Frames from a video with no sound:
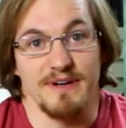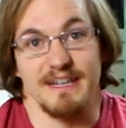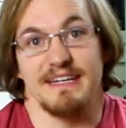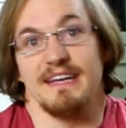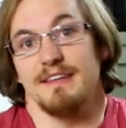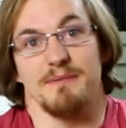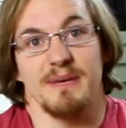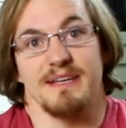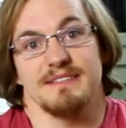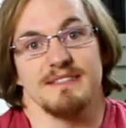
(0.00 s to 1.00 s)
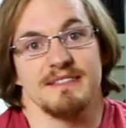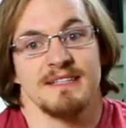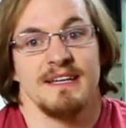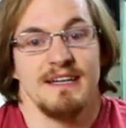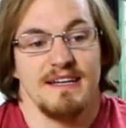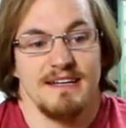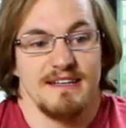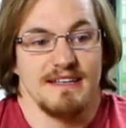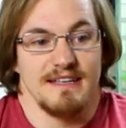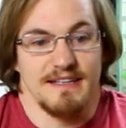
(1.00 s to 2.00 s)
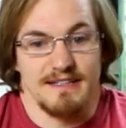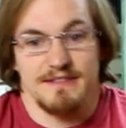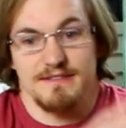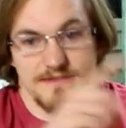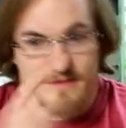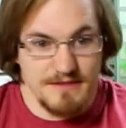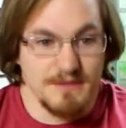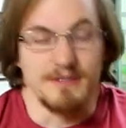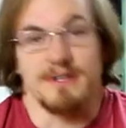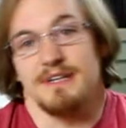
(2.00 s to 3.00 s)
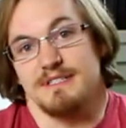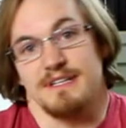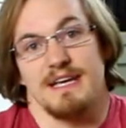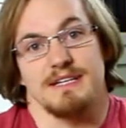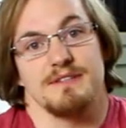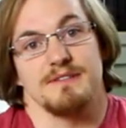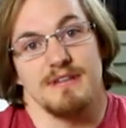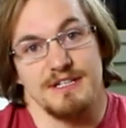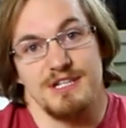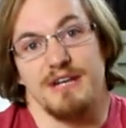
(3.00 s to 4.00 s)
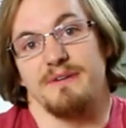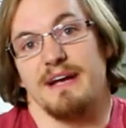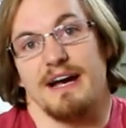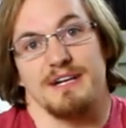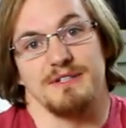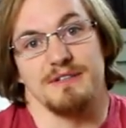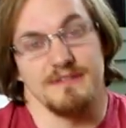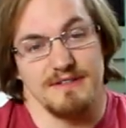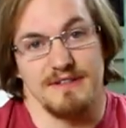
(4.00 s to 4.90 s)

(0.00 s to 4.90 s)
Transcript: on a daily basis, it could cause a, Kessler, a chain reaction,